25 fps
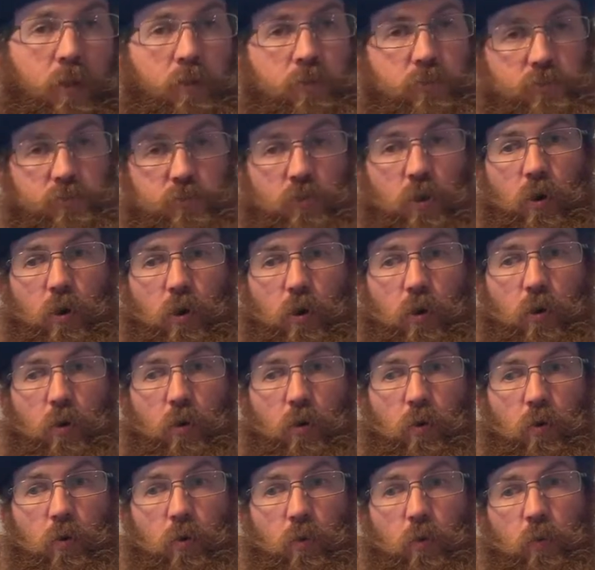
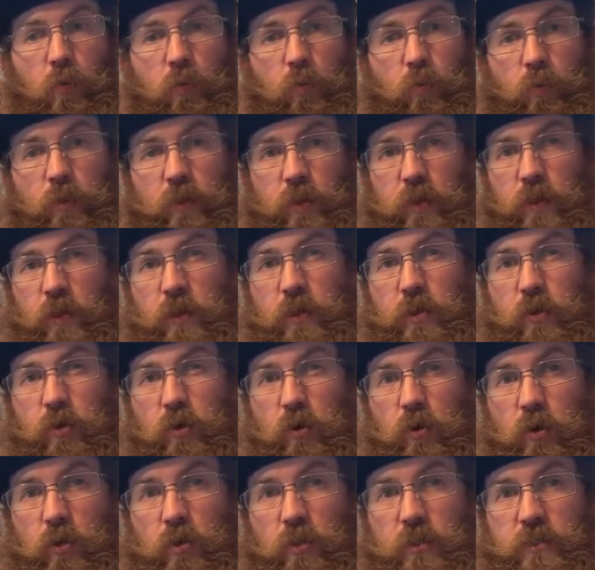So we
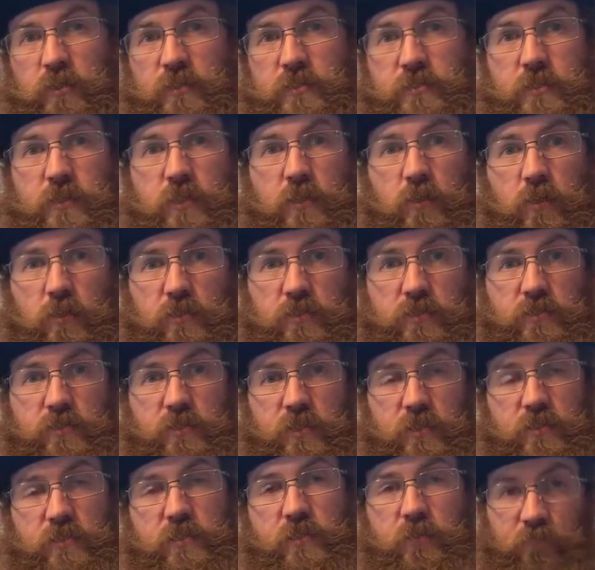currently sell on
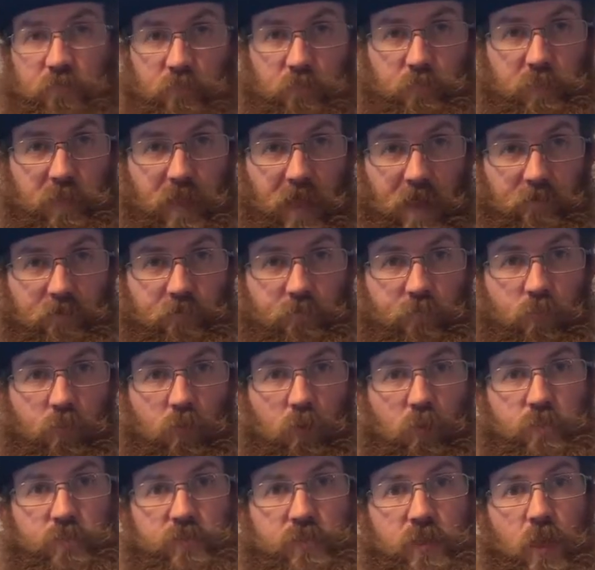6 different
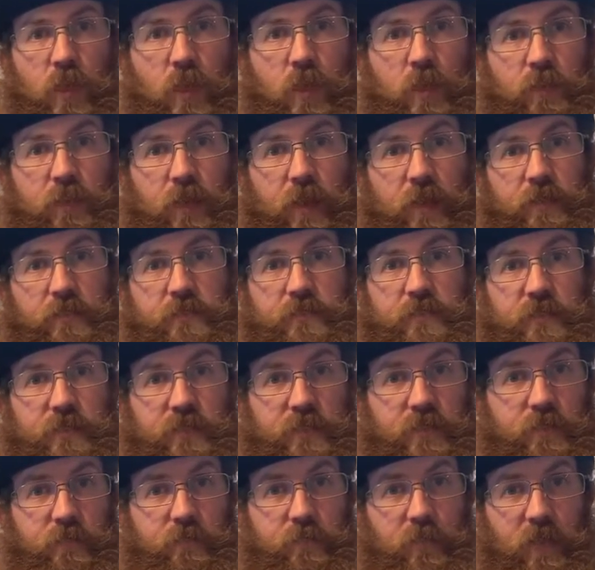platforms. That is
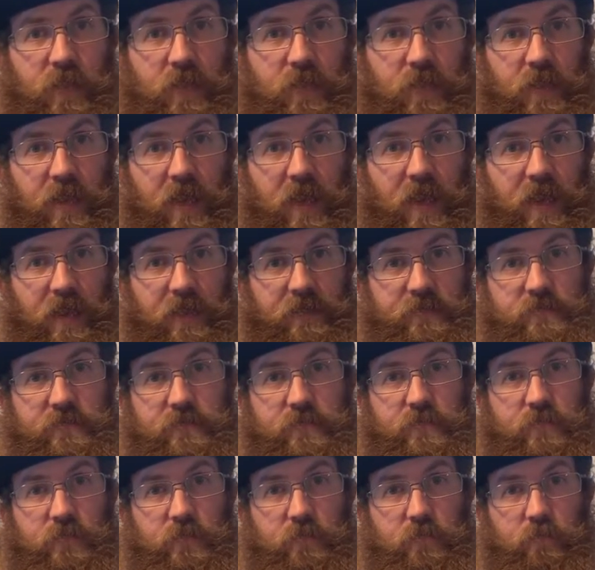eBay,
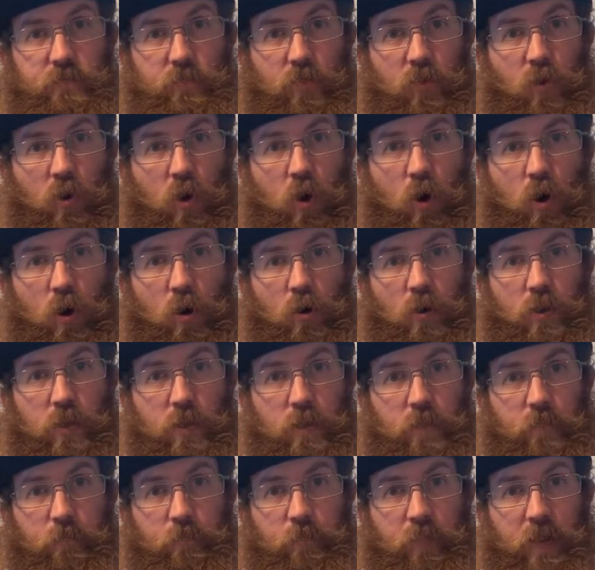Etsy,
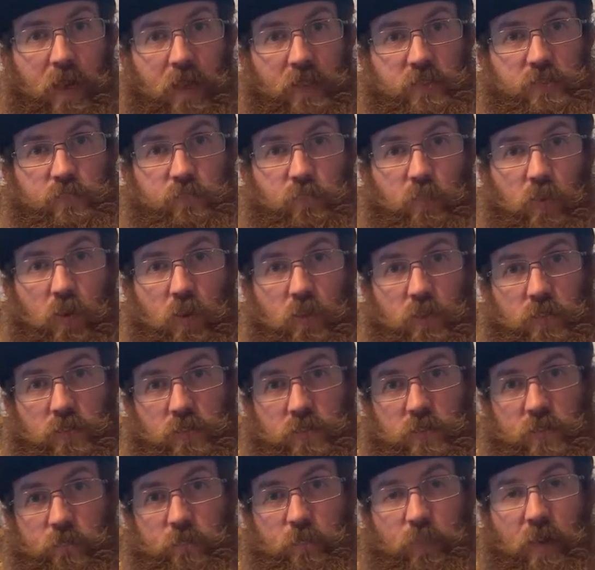Mercari, Poshmark,
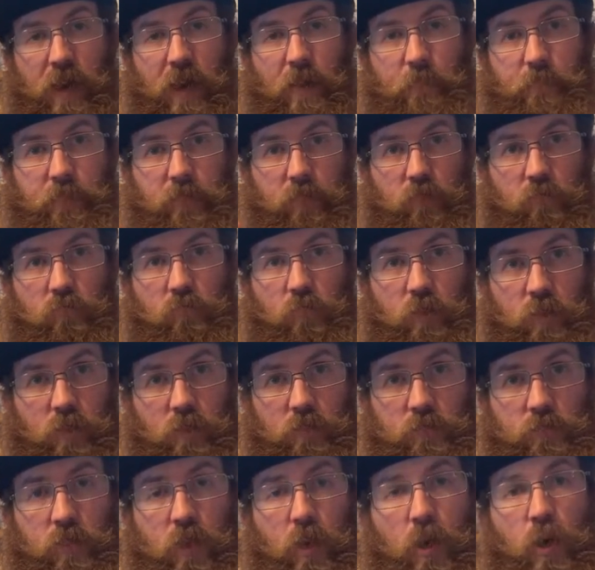Depop, and
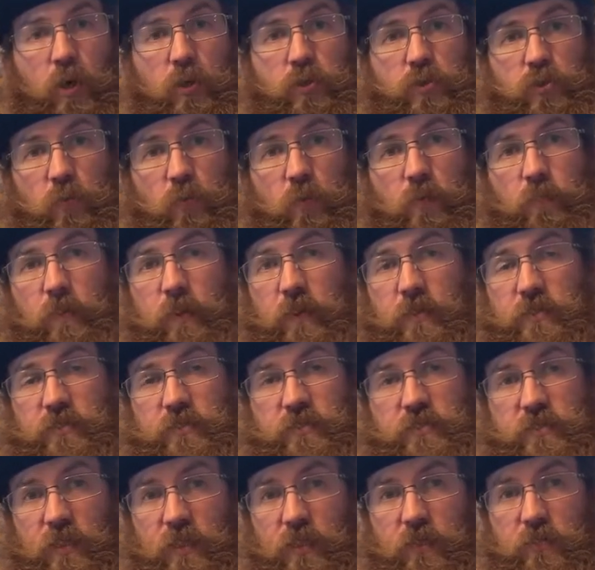Grailed. So we made
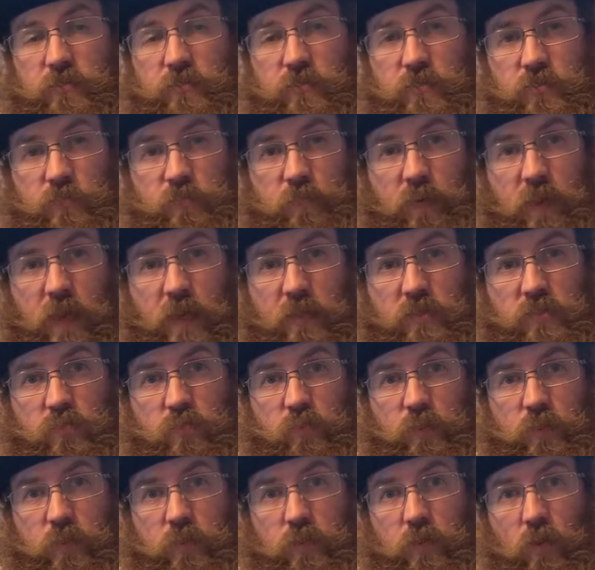sales this past
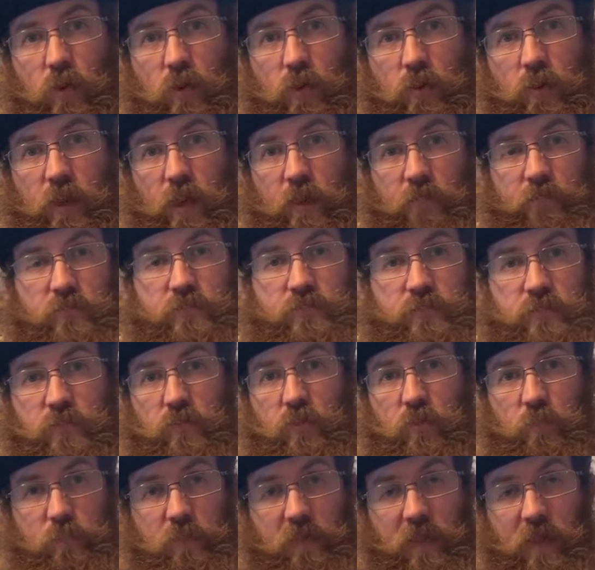week on every
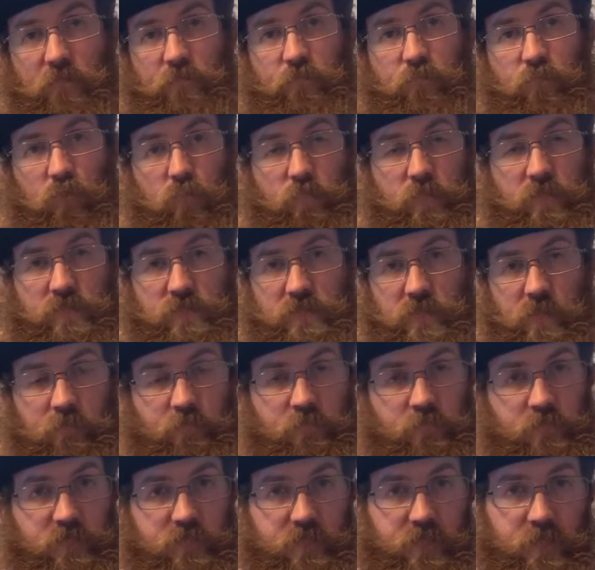single platform
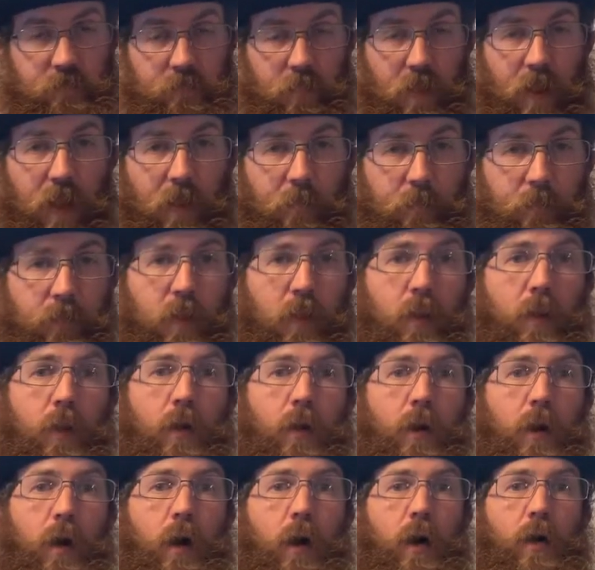except for Depop.
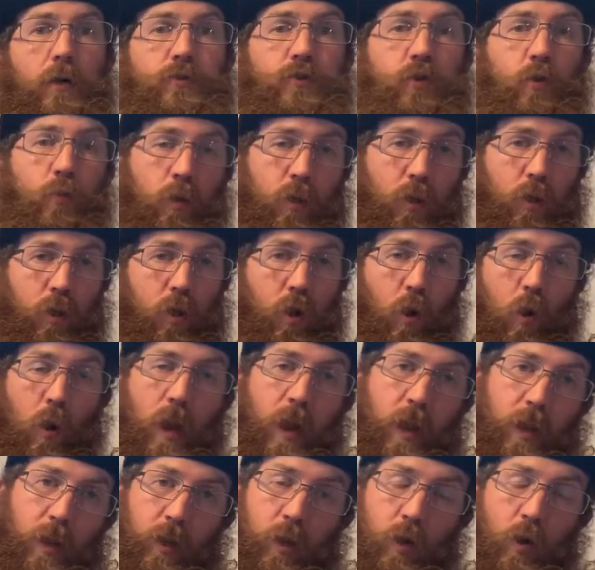So we're gonna go
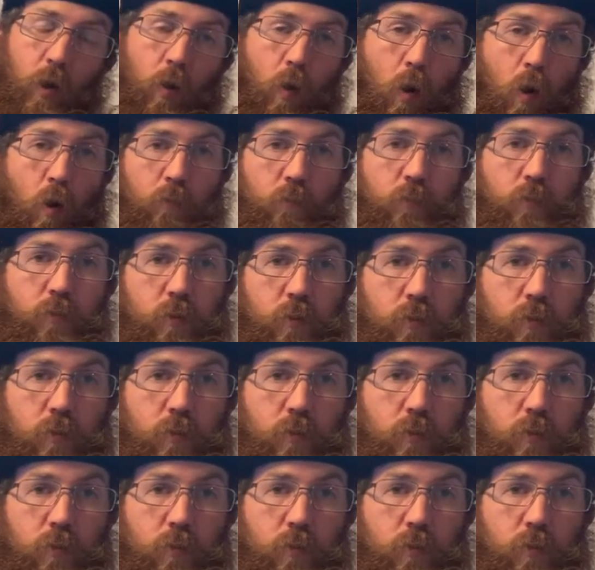ahead and go over